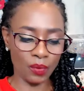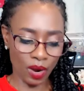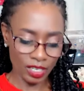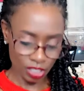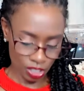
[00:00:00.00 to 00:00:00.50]

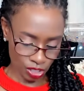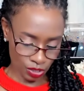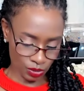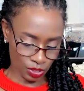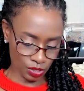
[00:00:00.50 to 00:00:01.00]
want
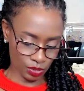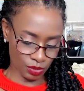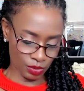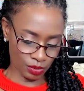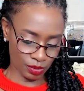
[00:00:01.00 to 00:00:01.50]
you
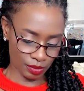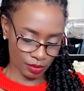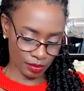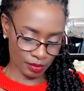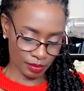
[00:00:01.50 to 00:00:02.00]
to,
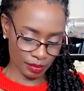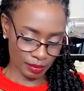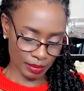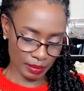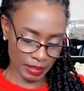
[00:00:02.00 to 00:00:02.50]

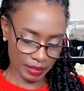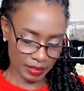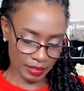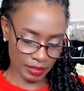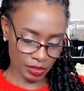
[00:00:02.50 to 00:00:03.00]
maybe I
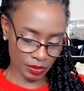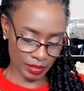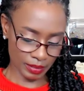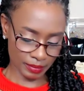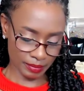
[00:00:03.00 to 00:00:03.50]
could still do
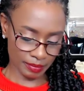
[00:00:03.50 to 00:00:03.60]
it.